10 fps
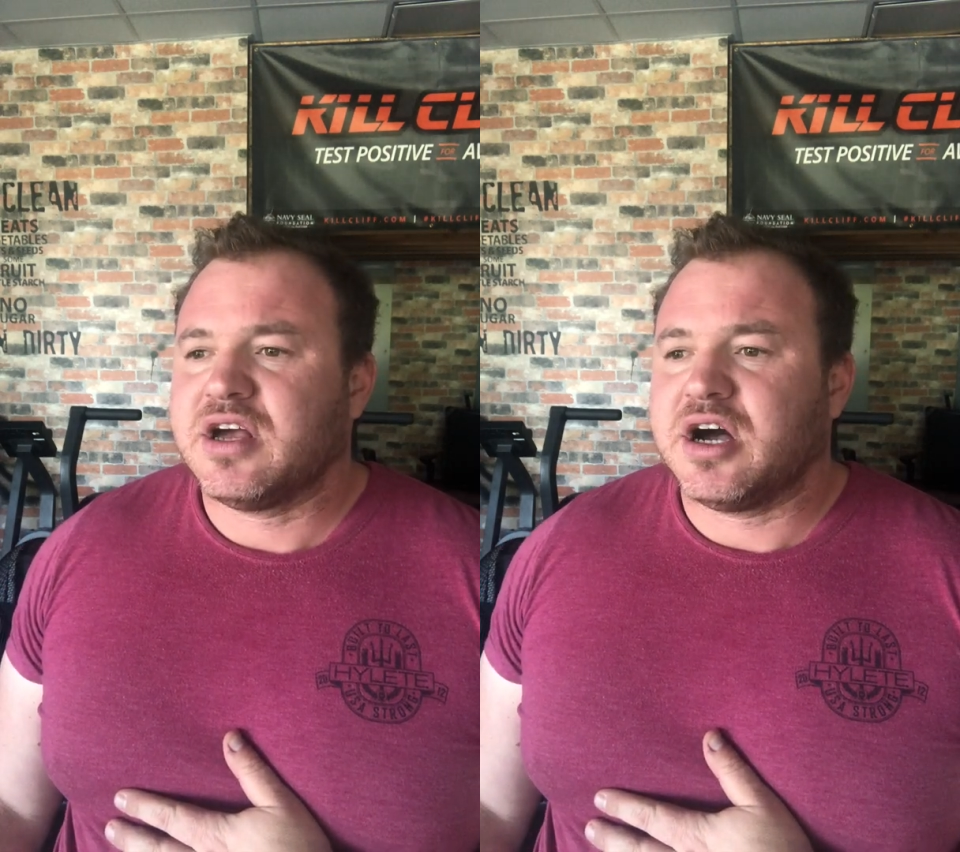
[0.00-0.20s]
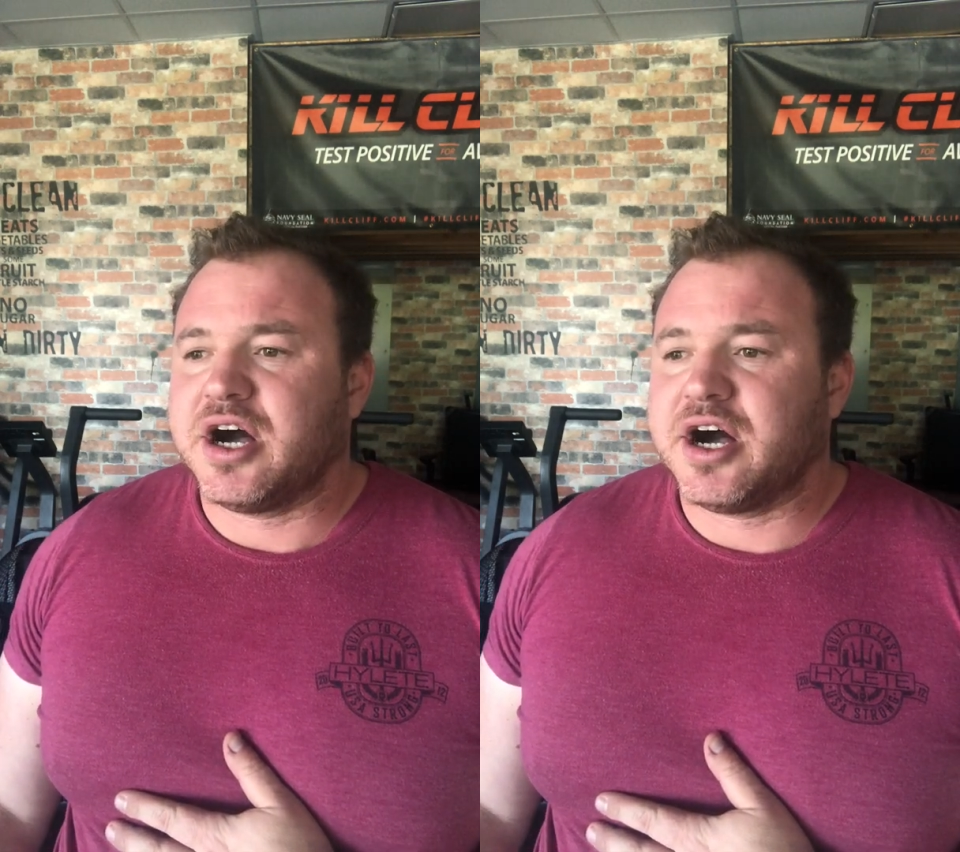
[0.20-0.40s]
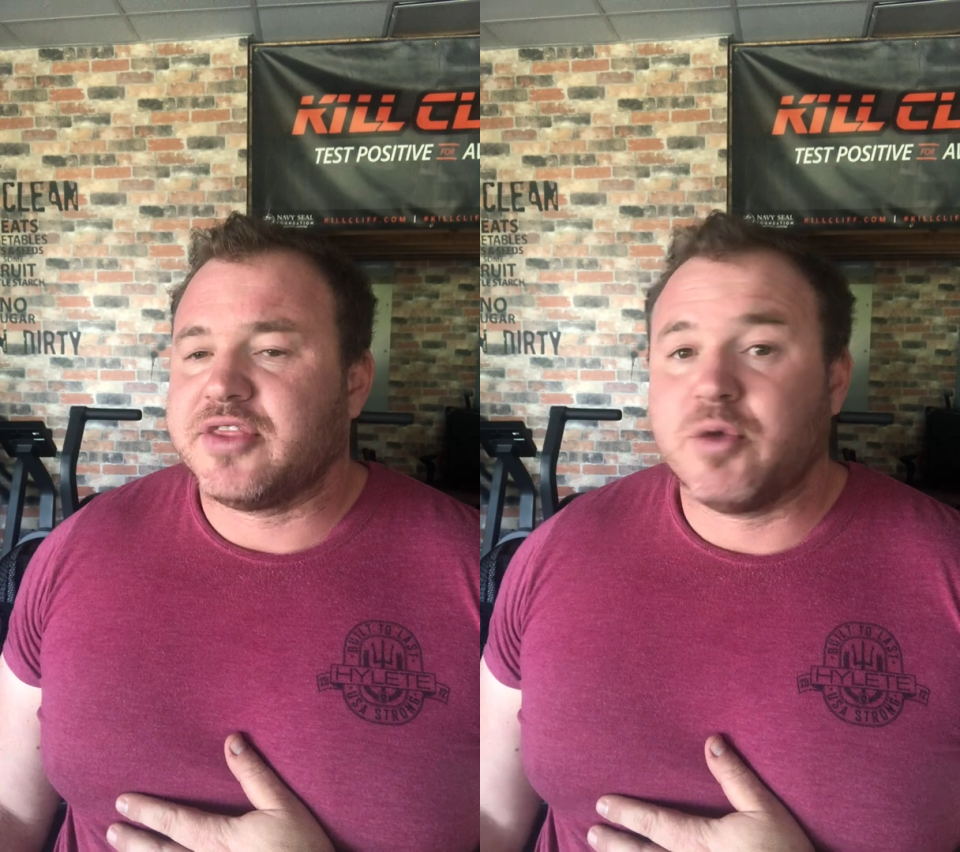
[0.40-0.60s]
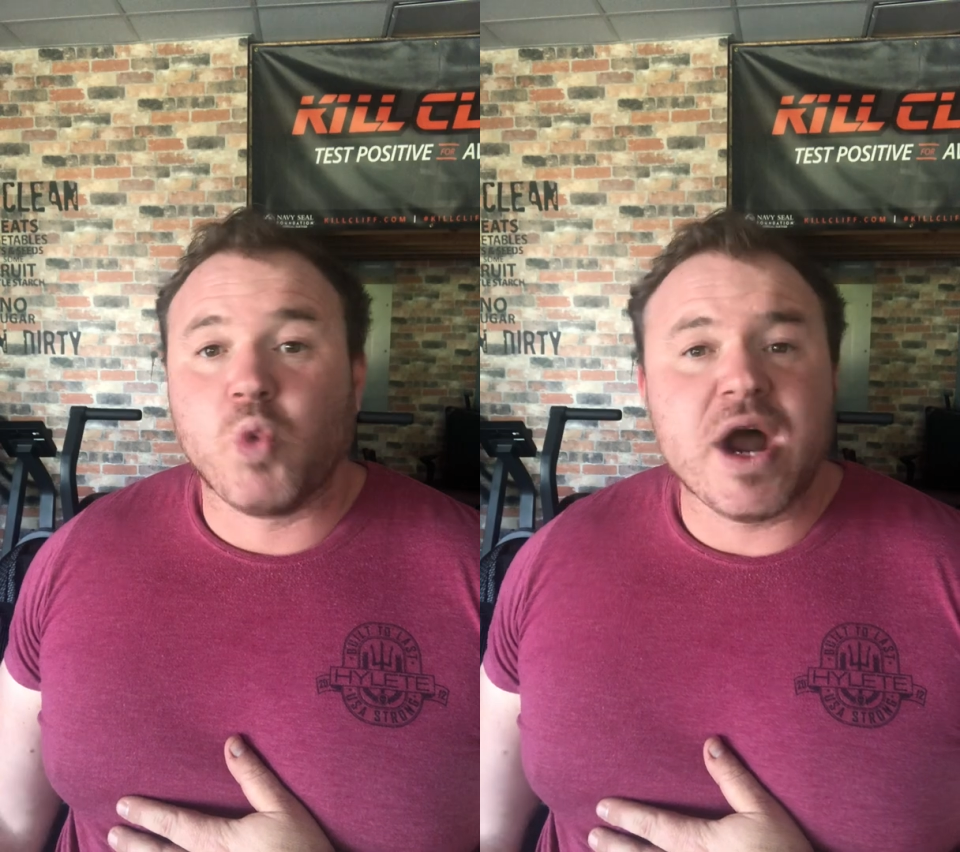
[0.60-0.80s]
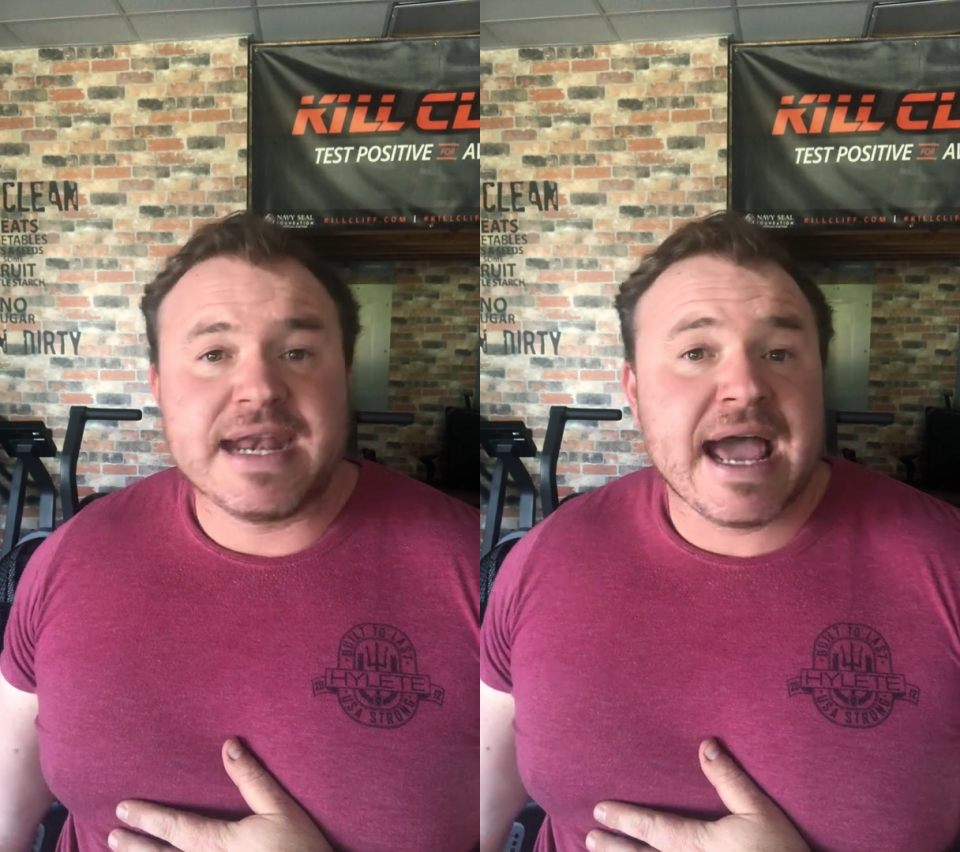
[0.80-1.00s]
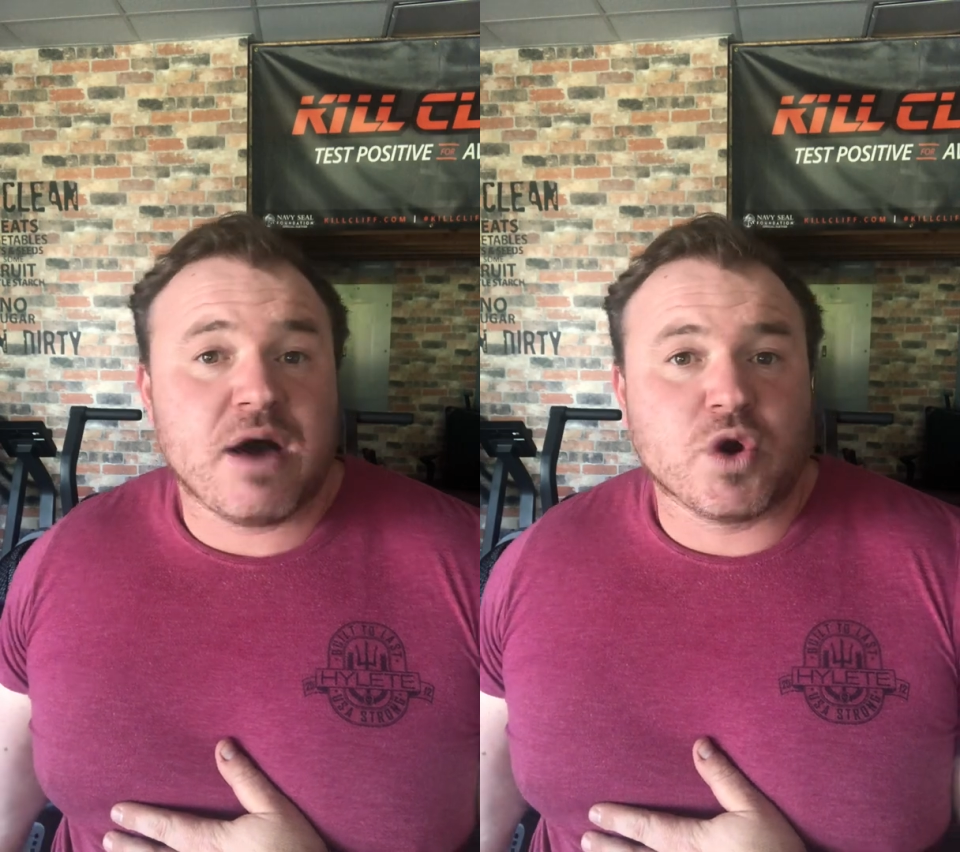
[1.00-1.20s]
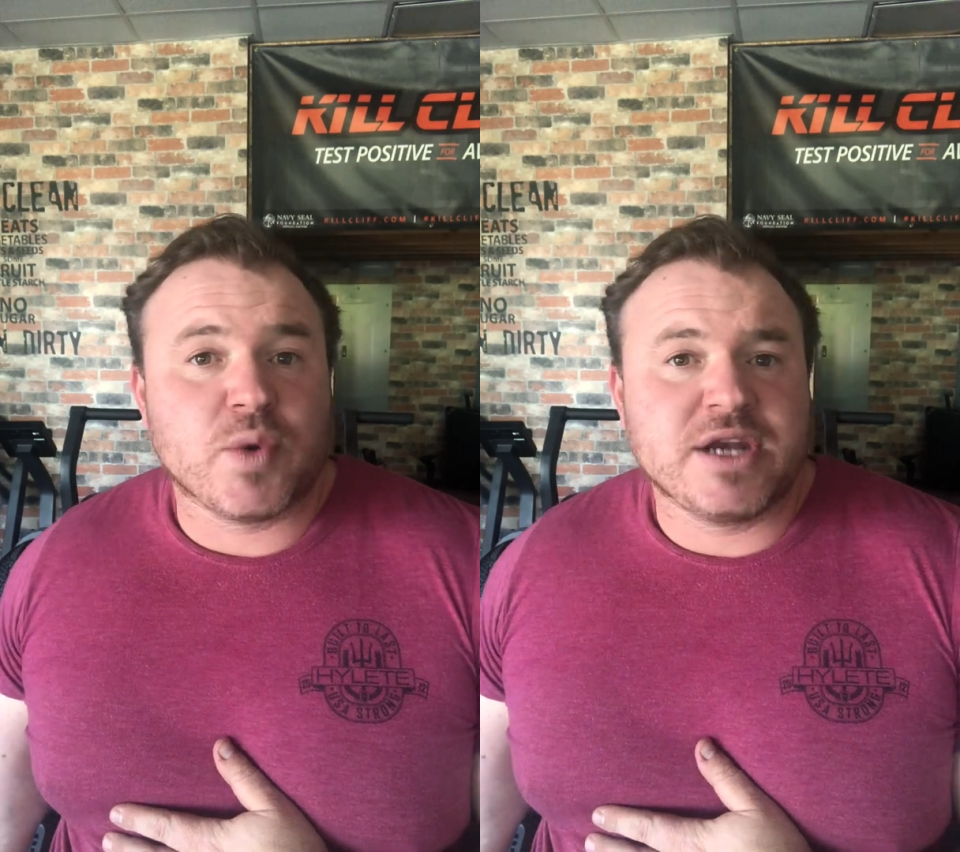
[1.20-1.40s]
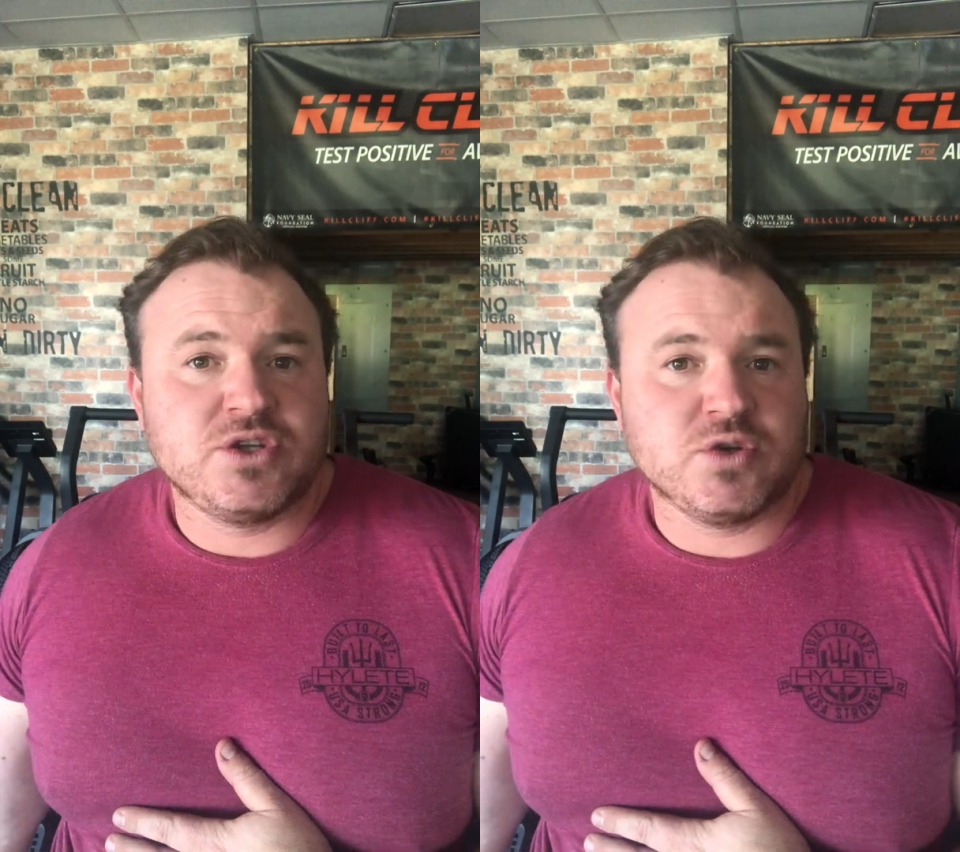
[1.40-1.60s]
Then what now? What
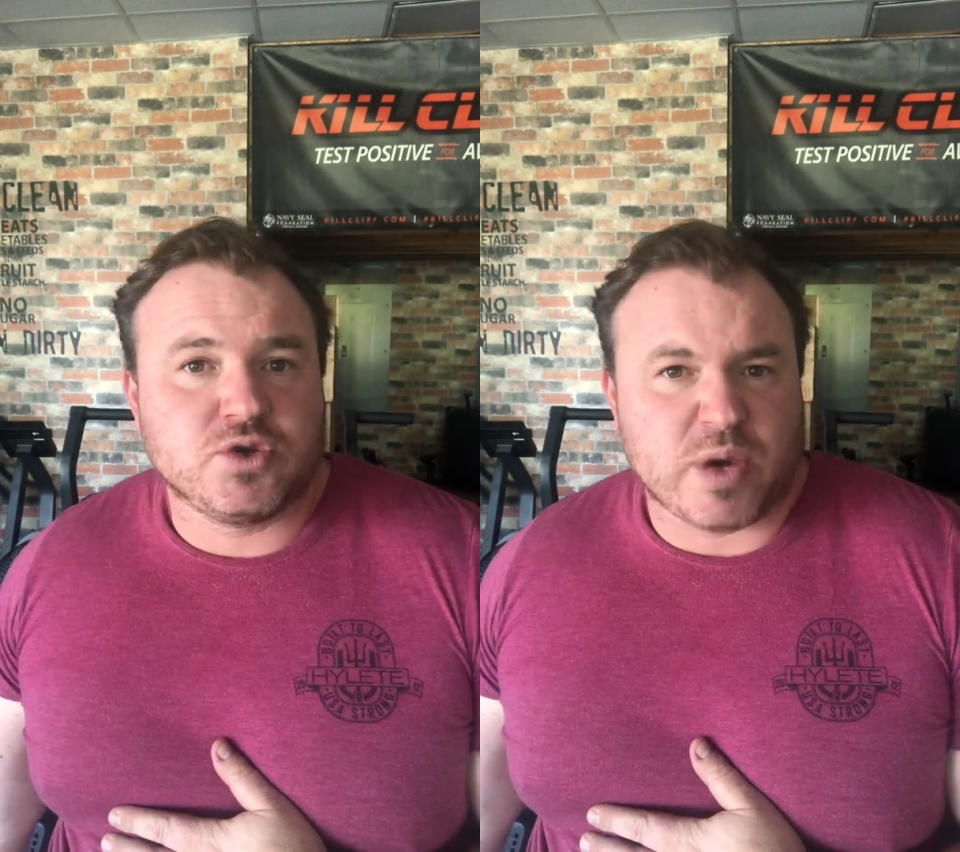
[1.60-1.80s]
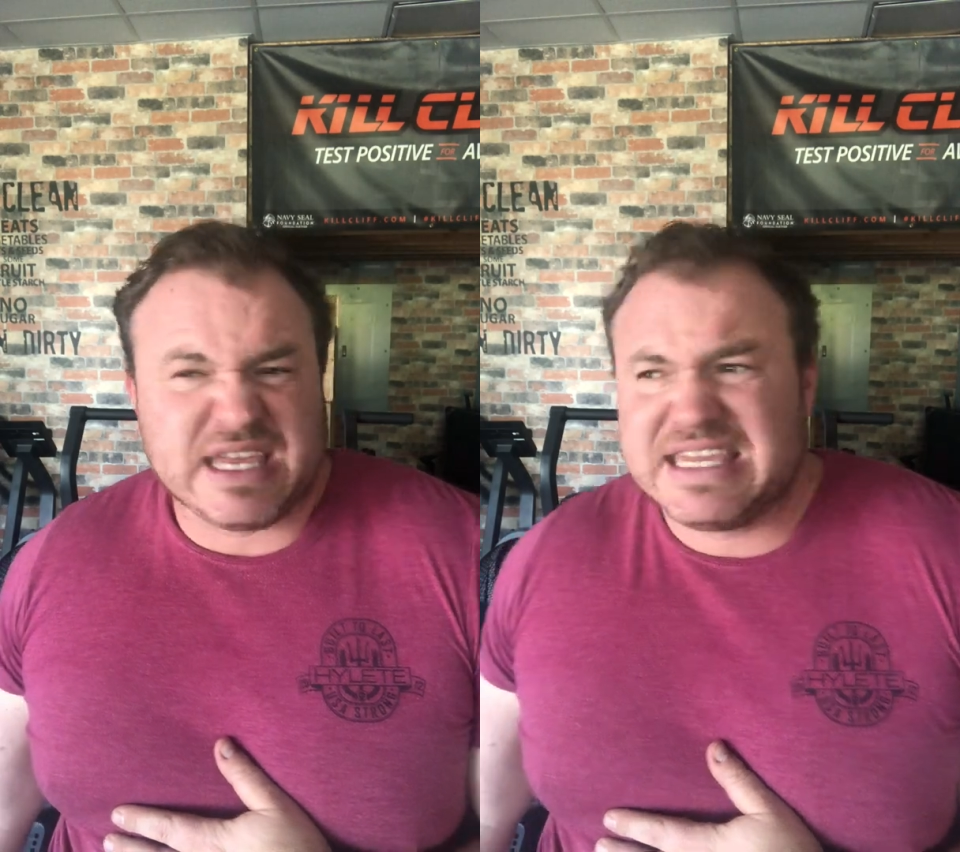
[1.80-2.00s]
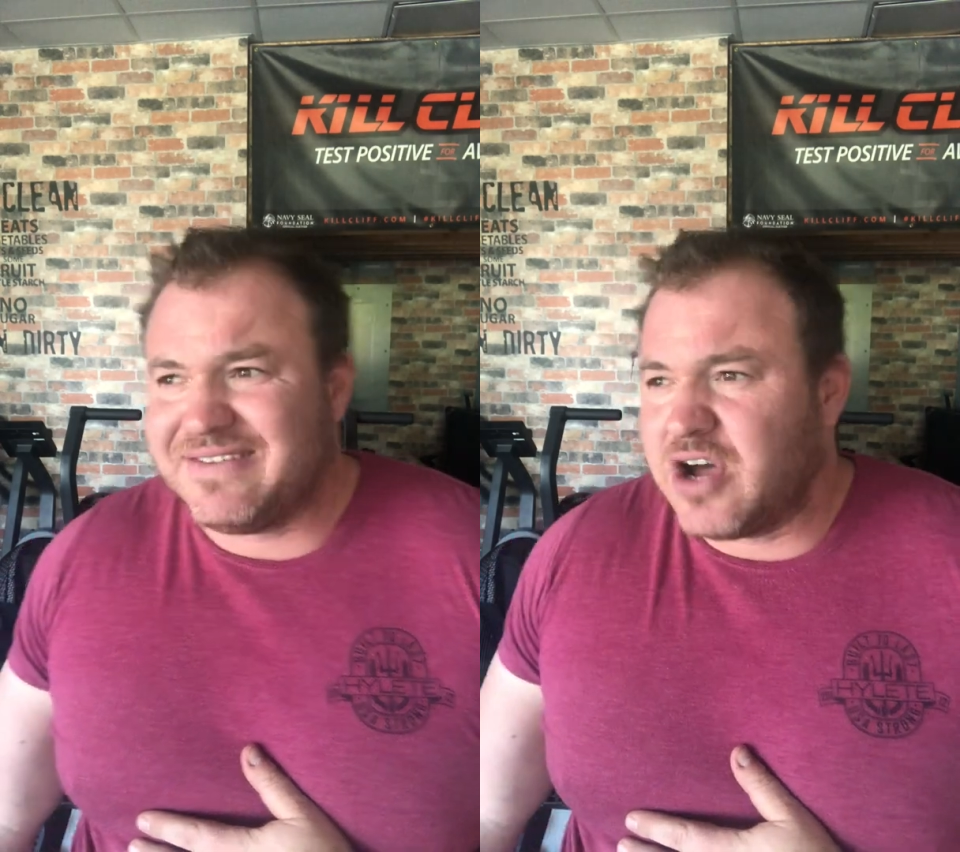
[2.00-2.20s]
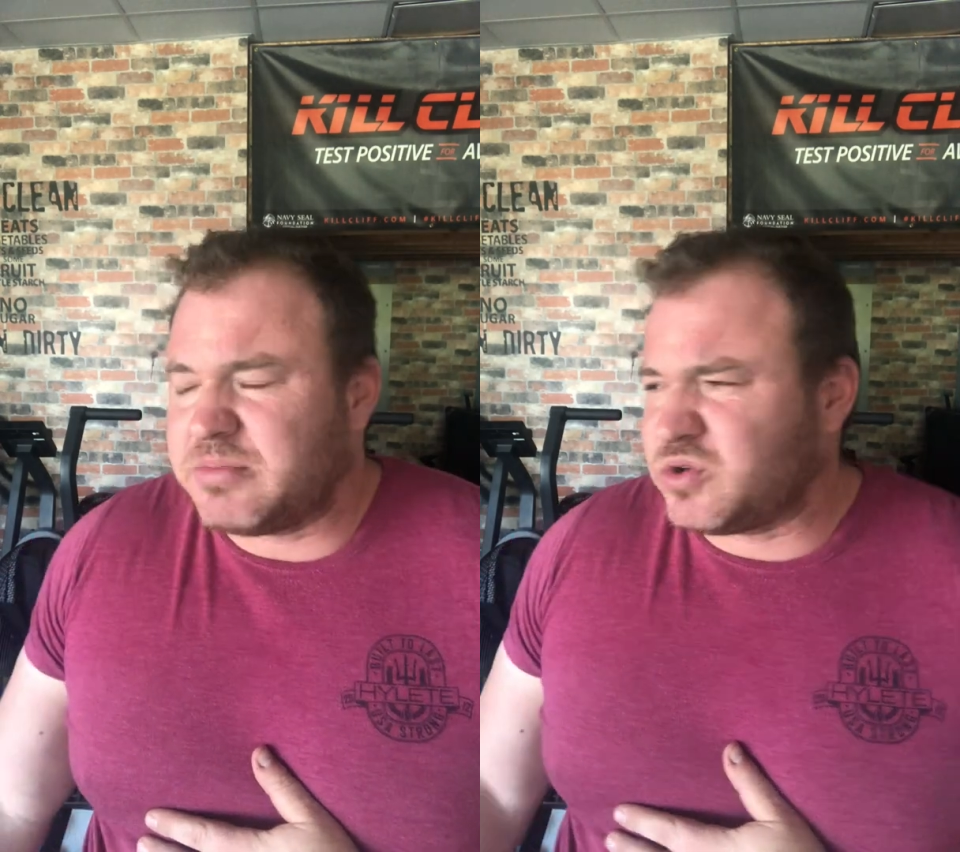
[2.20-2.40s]
do I do? Do I give up?